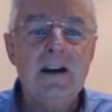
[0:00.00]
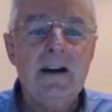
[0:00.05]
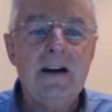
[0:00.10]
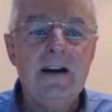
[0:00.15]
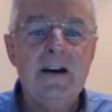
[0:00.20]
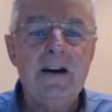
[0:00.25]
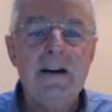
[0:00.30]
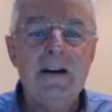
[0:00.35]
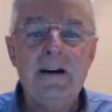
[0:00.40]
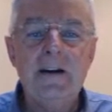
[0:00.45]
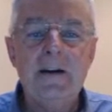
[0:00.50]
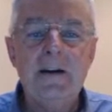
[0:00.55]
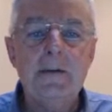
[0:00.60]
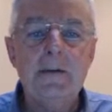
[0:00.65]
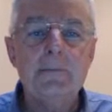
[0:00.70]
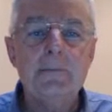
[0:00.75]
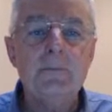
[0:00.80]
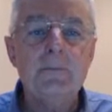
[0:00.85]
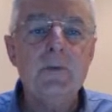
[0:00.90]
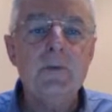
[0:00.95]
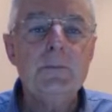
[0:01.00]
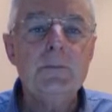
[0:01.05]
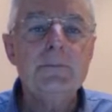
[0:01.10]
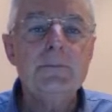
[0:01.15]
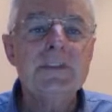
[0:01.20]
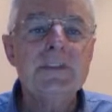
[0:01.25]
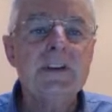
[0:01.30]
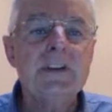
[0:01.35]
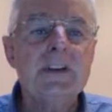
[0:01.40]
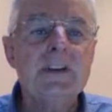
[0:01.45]

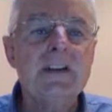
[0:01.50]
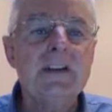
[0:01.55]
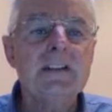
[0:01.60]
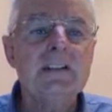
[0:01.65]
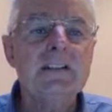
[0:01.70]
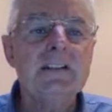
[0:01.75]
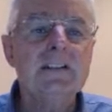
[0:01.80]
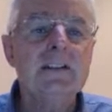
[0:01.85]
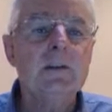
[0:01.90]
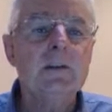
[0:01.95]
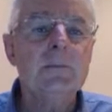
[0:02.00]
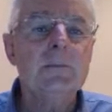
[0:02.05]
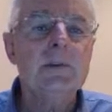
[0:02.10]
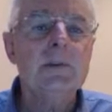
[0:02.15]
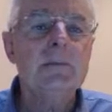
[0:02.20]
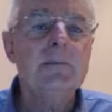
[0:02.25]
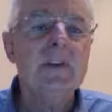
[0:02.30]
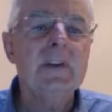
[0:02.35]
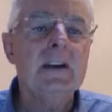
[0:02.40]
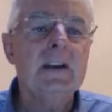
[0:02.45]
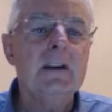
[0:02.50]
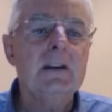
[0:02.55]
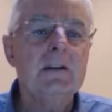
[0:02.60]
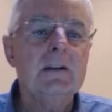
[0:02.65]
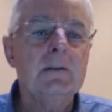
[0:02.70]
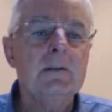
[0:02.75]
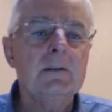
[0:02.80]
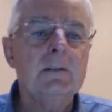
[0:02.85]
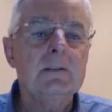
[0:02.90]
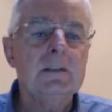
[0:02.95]
Whoops, a daisy, go a bit bigger.
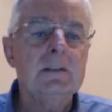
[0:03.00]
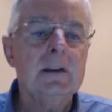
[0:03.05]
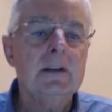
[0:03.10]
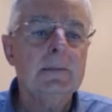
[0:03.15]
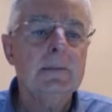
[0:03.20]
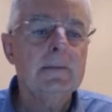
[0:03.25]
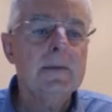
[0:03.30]
No.